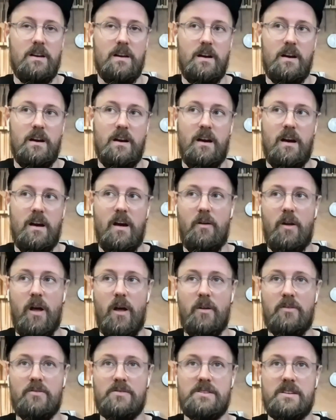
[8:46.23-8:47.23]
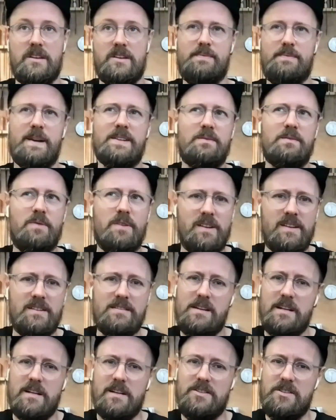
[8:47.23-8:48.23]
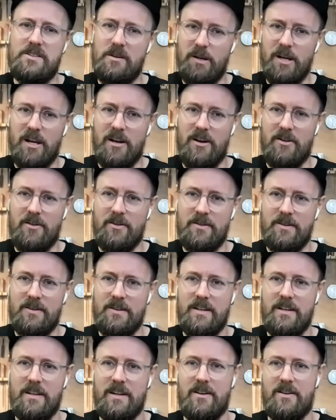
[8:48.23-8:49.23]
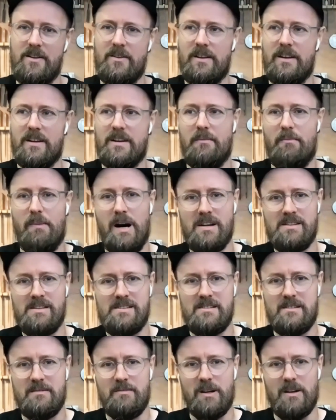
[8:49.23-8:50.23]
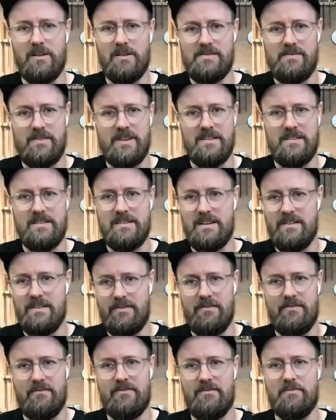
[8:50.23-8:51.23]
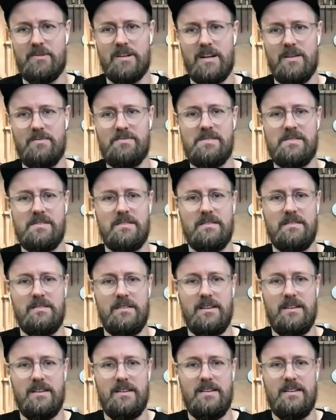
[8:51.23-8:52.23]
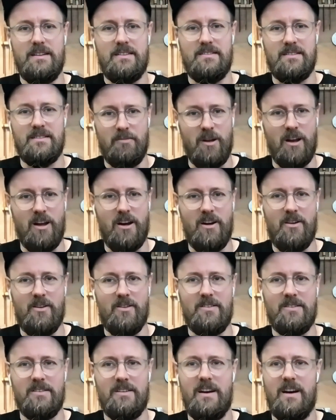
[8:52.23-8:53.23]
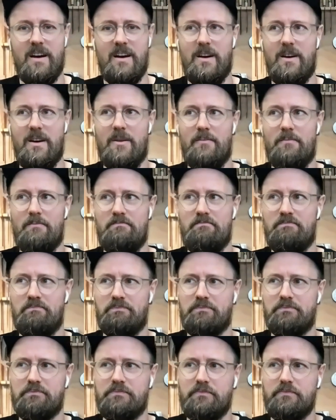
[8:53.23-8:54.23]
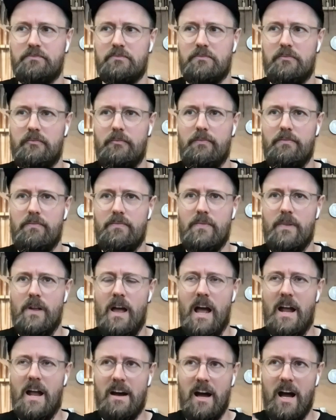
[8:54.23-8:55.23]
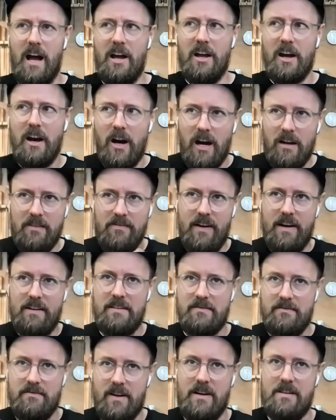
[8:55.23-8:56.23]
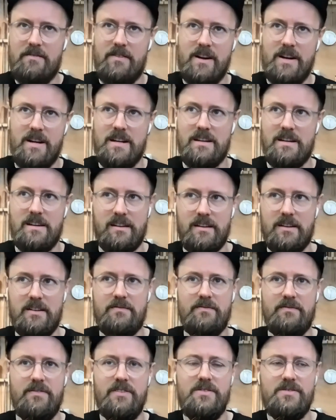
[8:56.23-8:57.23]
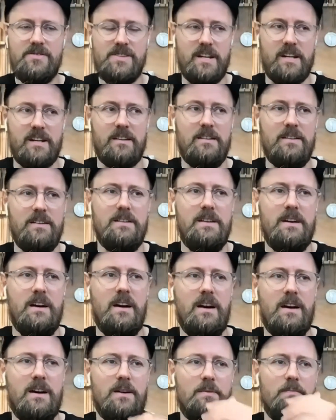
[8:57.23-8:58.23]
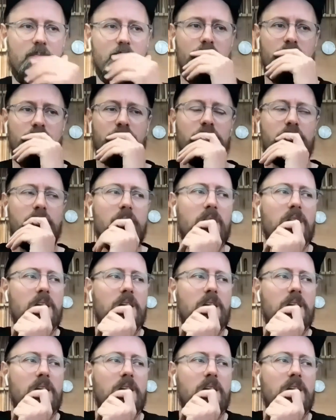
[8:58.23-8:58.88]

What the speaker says: and especially with things like a double O, like a Martin double O is very different from a Gibson double O. And I found it very, very confusing. And